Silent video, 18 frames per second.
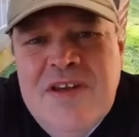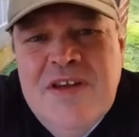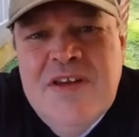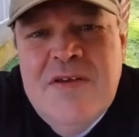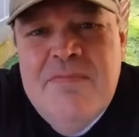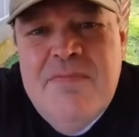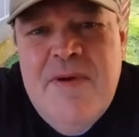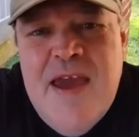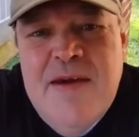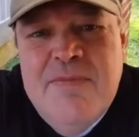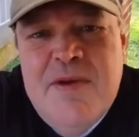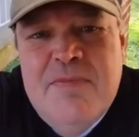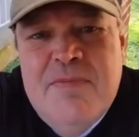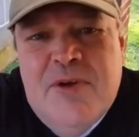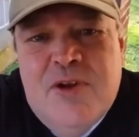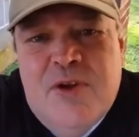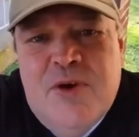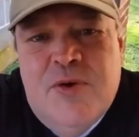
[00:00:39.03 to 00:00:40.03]
did the baby
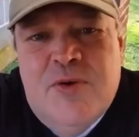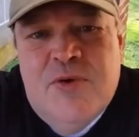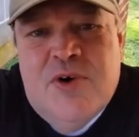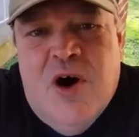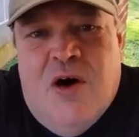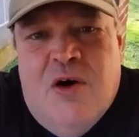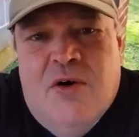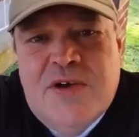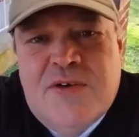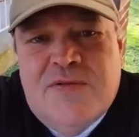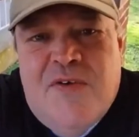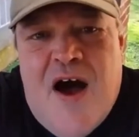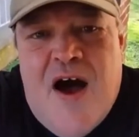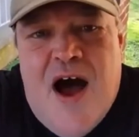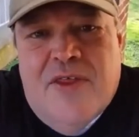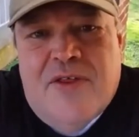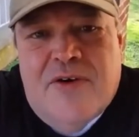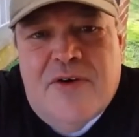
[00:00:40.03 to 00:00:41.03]
balloon call his
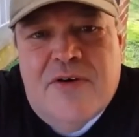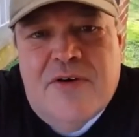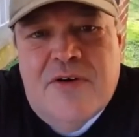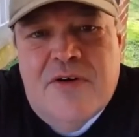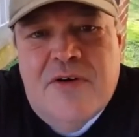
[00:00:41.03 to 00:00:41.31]
father?